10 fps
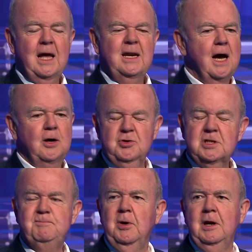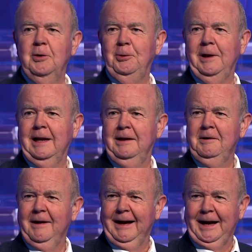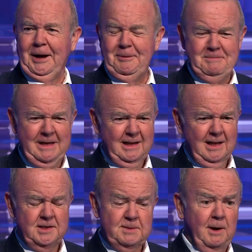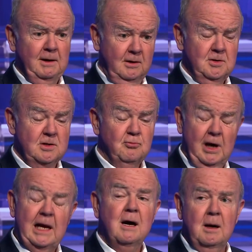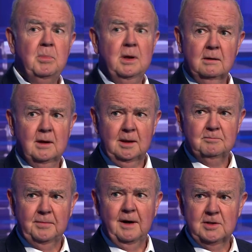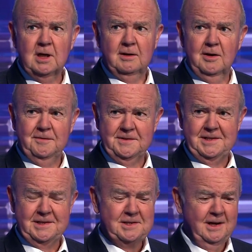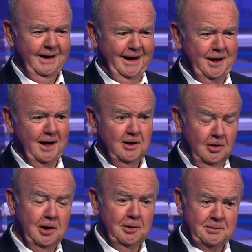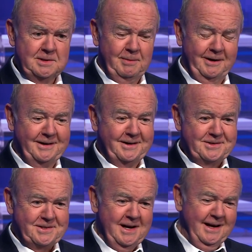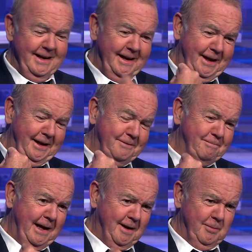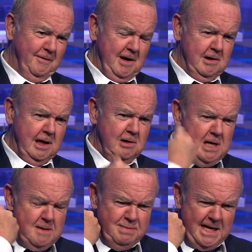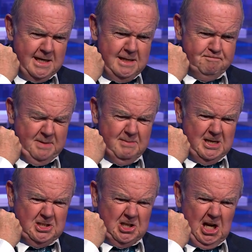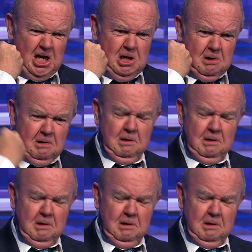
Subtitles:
No, just put it all in. And Spike used to ring up Private Eye, the offices, and you knew it was Spike because he'd pick up the phone and go, bloody BBC!